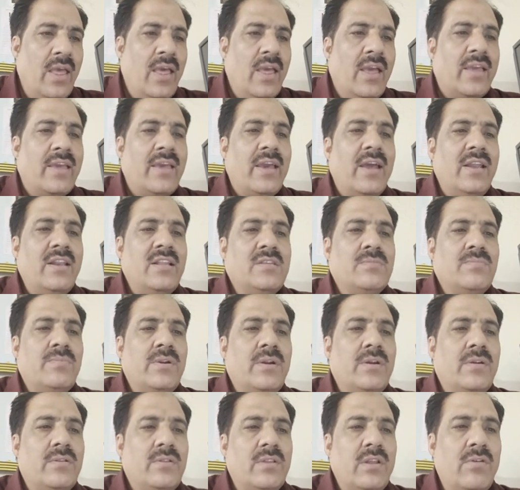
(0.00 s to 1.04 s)
Carries
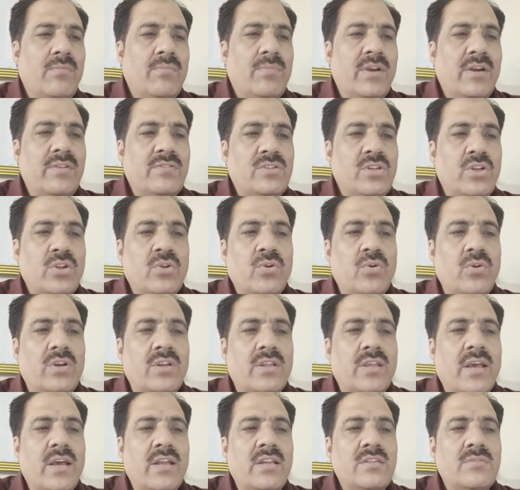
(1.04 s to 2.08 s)
blood, now blood vessel Q,
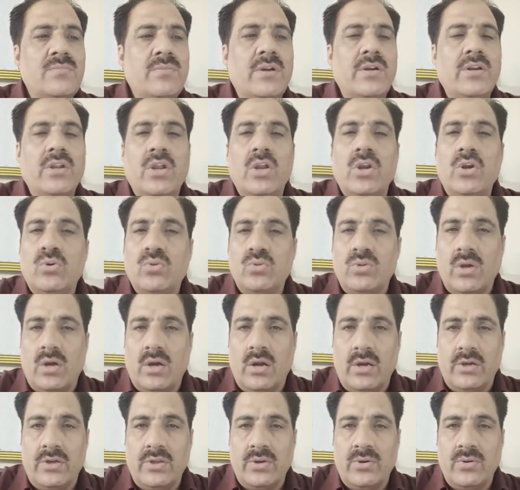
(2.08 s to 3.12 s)
it carries blood into the
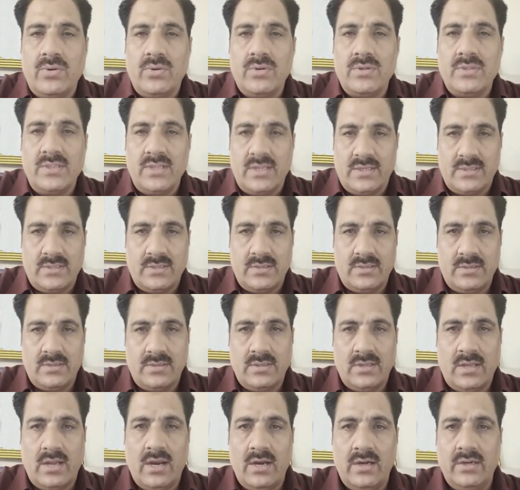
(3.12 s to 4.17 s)
arterioles. Yes,
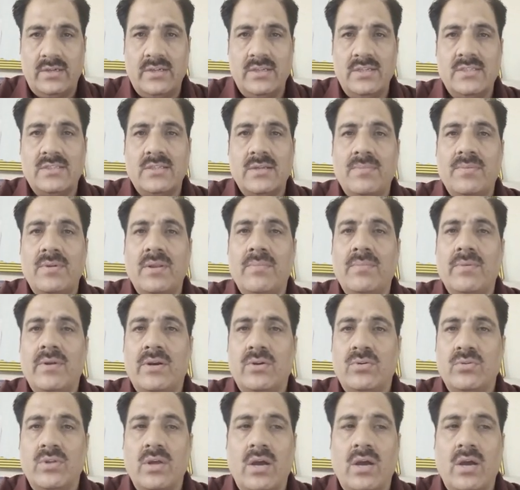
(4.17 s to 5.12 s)
arteries supply blood to the